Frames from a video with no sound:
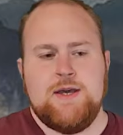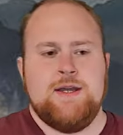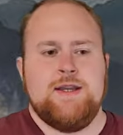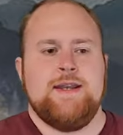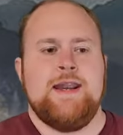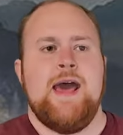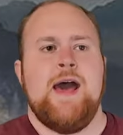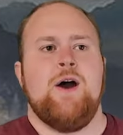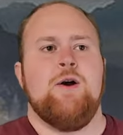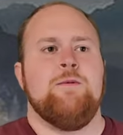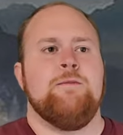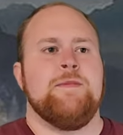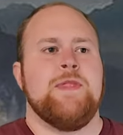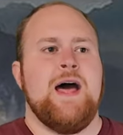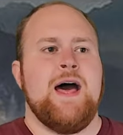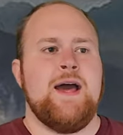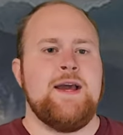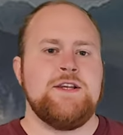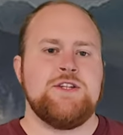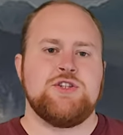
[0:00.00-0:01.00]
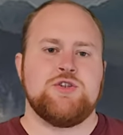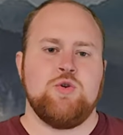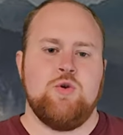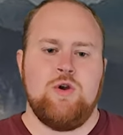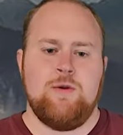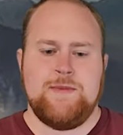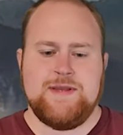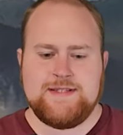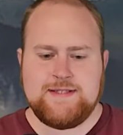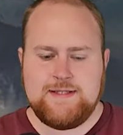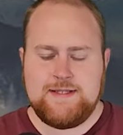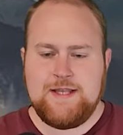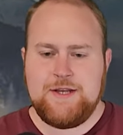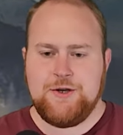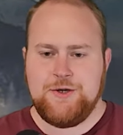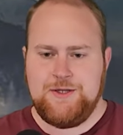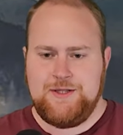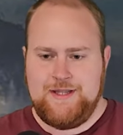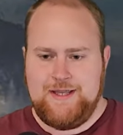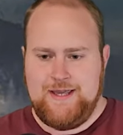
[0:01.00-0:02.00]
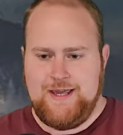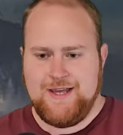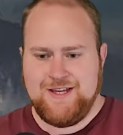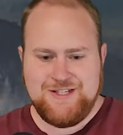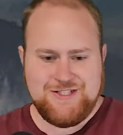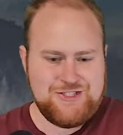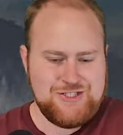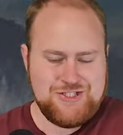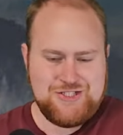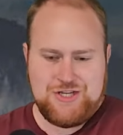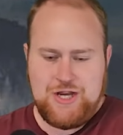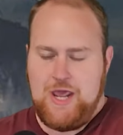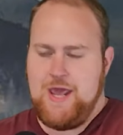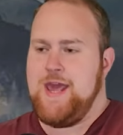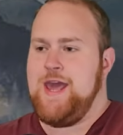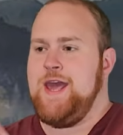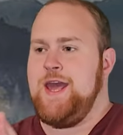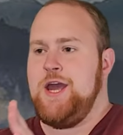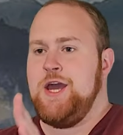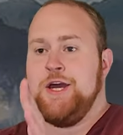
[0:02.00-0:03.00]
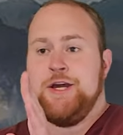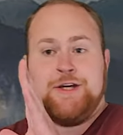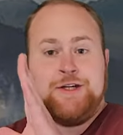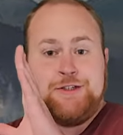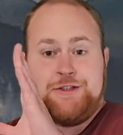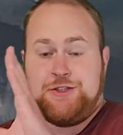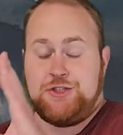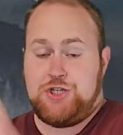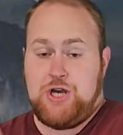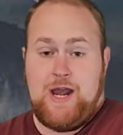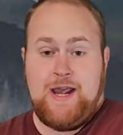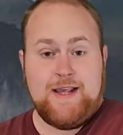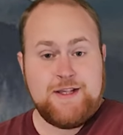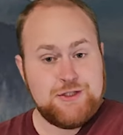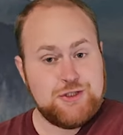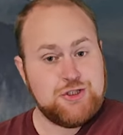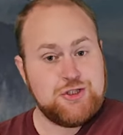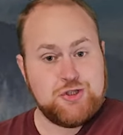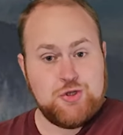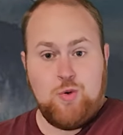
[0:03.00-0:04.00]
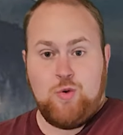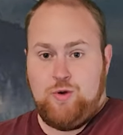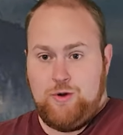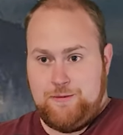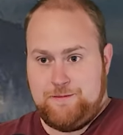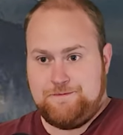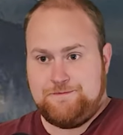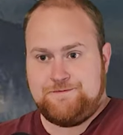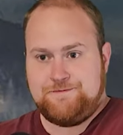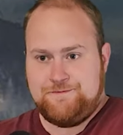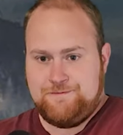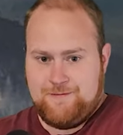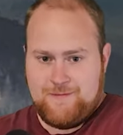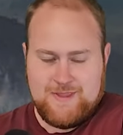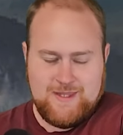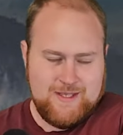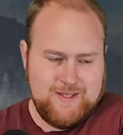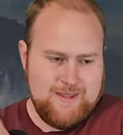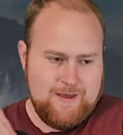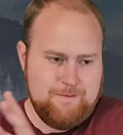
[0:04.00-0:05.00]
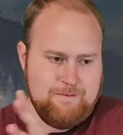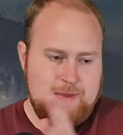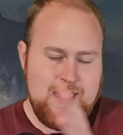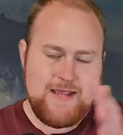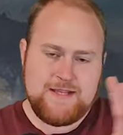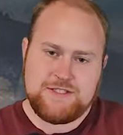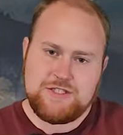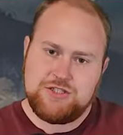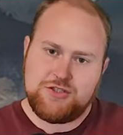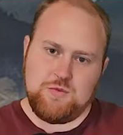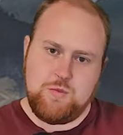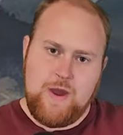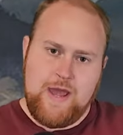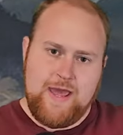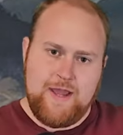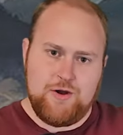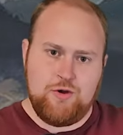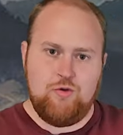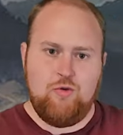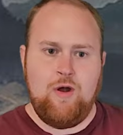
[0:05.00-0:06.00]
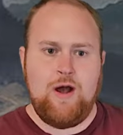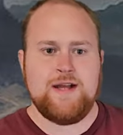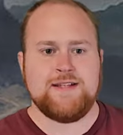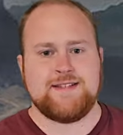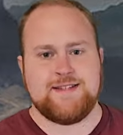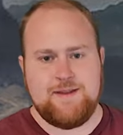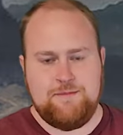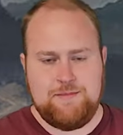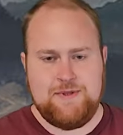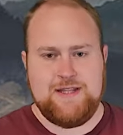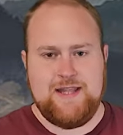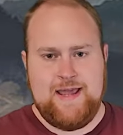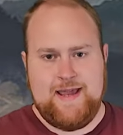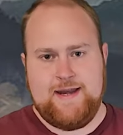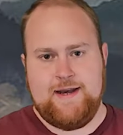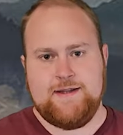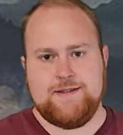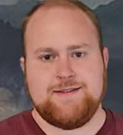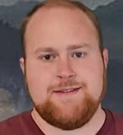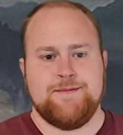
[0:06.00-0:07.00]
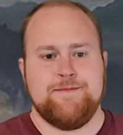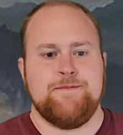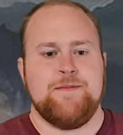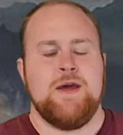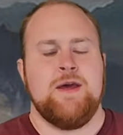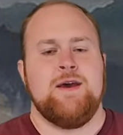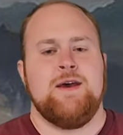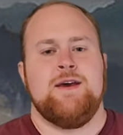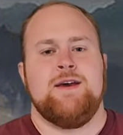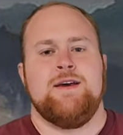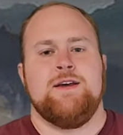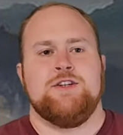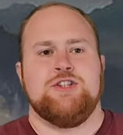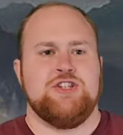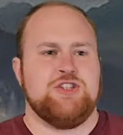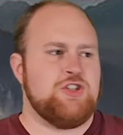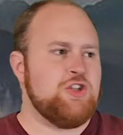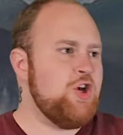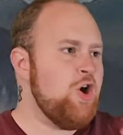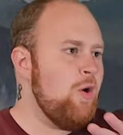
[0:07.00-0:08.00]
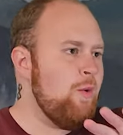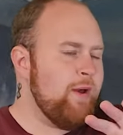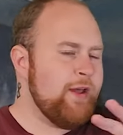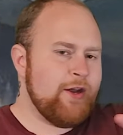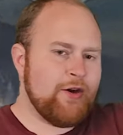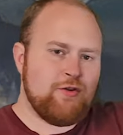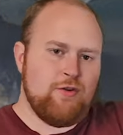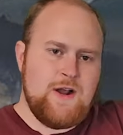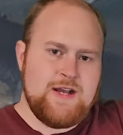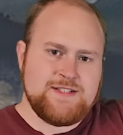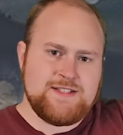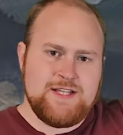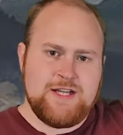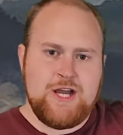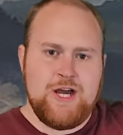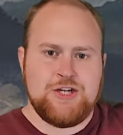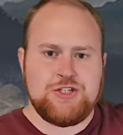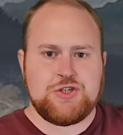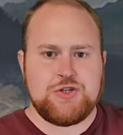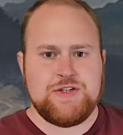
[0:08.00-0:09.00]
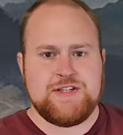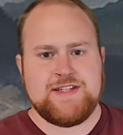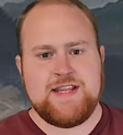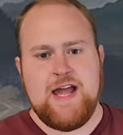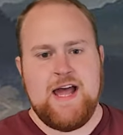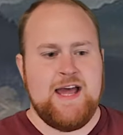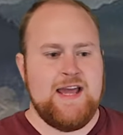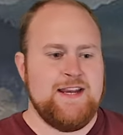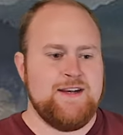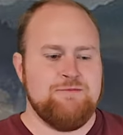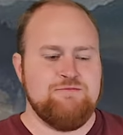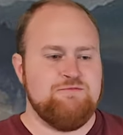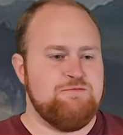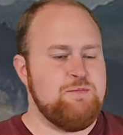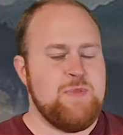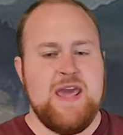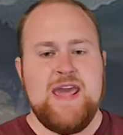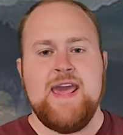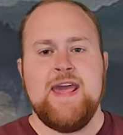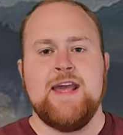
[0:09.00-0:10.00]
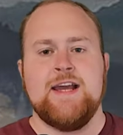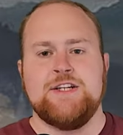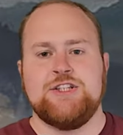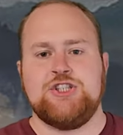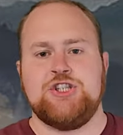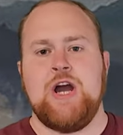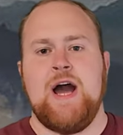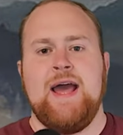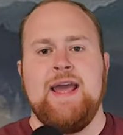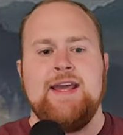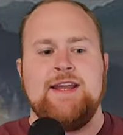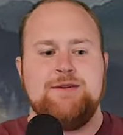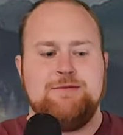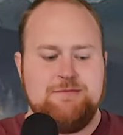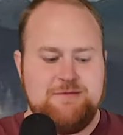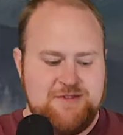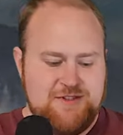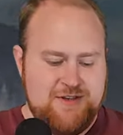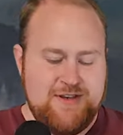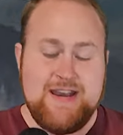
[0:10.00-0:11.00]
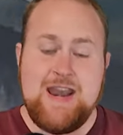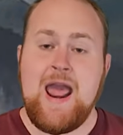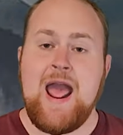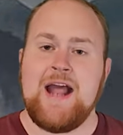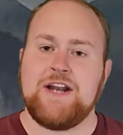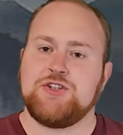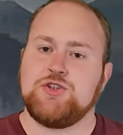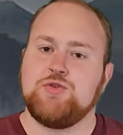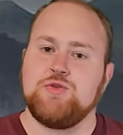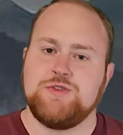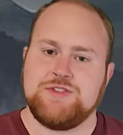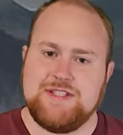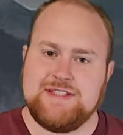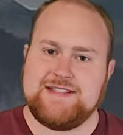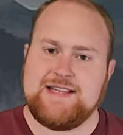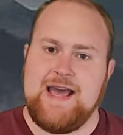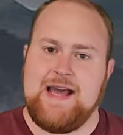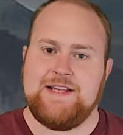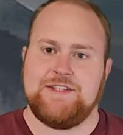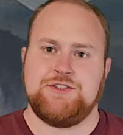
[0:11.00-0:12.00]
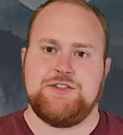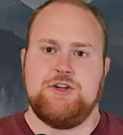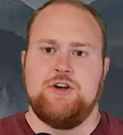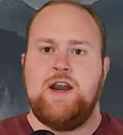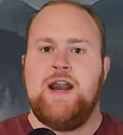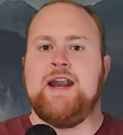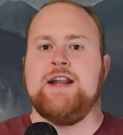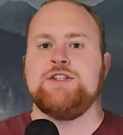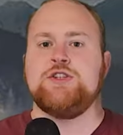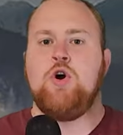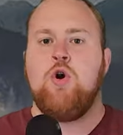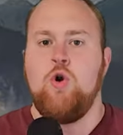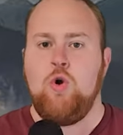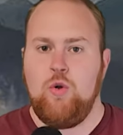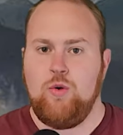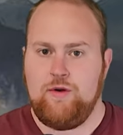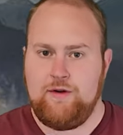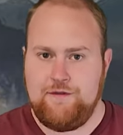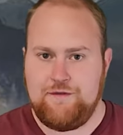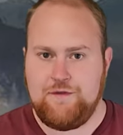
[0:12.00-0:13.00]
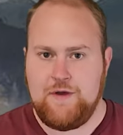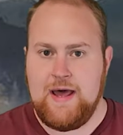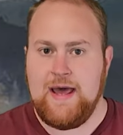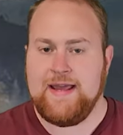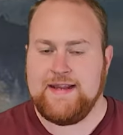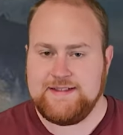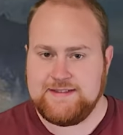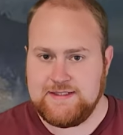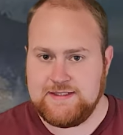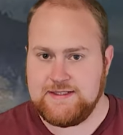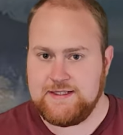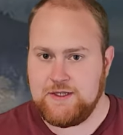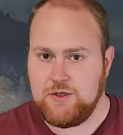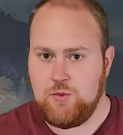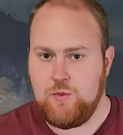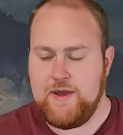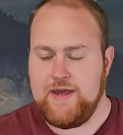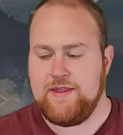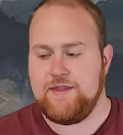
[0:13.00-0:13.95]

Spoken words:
Now, the Highstorm is literally just a giant storm that makes its way across the planet. Just going across the countryside, being a giant natural disaster, and it's horrifying to deal with.